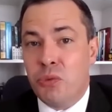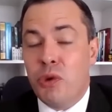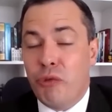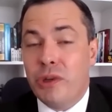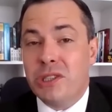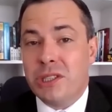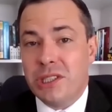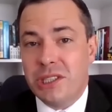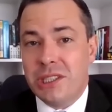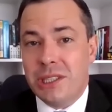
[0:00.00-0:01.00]
We've recently
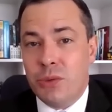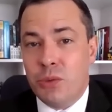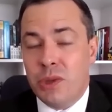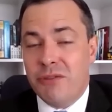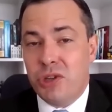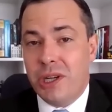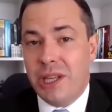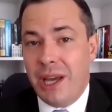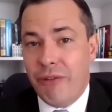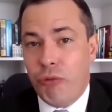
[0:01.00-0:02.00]
seen, when they've tried
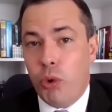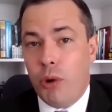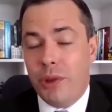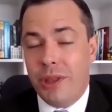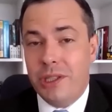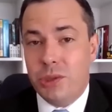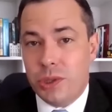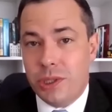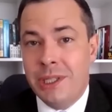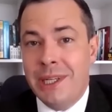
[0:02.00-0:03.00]
to have war with
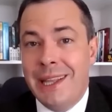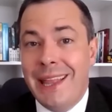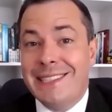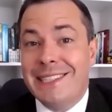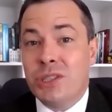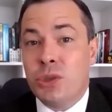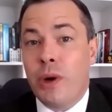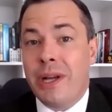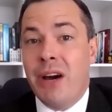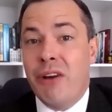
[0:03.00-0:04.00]
Israel, that it doesn't
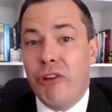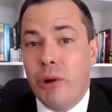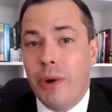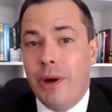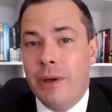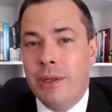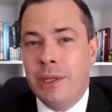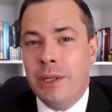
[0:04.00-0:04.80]
work out very well.